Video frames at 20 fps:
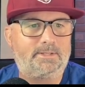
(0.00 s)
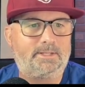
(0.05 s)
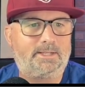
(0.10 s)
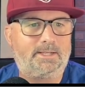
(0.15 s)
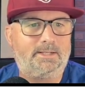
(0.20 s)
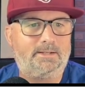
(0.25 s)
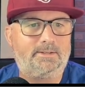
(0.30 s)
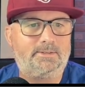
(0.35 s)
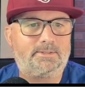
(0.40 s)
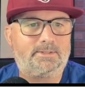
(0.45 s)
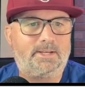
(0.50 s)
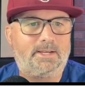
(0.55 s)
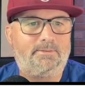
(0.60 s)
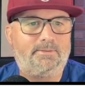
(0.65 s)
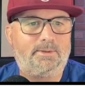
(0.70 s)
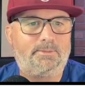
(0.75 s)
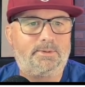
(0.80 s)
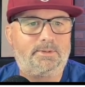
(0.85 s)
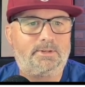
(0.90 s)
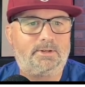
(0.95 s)
The kitten is
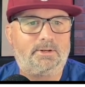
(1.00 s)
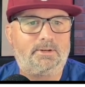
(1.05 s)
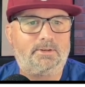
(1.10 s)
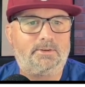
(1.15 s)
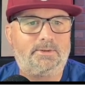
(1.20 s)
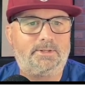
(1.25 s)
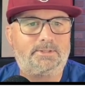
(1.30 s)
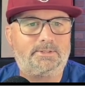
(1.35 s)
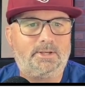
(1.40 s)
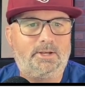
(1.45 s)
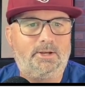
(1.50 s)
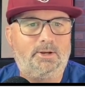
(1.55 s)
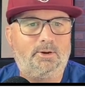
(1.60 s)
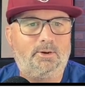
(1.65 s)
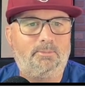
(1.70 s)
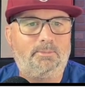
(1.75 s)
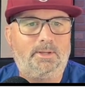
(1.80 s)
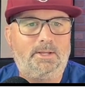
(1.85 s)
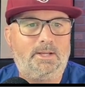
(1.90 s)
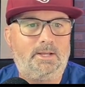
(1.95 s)
safely returned to its
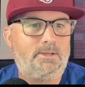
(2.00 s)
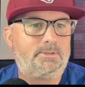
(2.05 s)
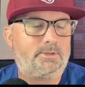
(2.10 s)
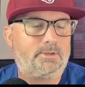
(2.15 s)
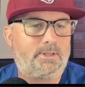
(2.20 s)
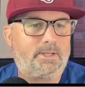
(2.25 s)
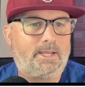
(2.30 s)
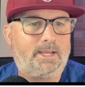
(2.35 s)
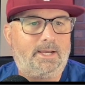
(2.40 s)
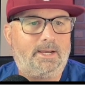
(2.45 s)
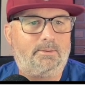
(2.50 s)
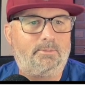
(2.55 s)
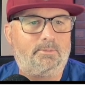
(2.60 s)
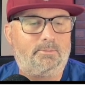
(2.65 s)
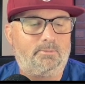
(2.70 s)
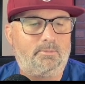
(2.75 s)
home, so the cat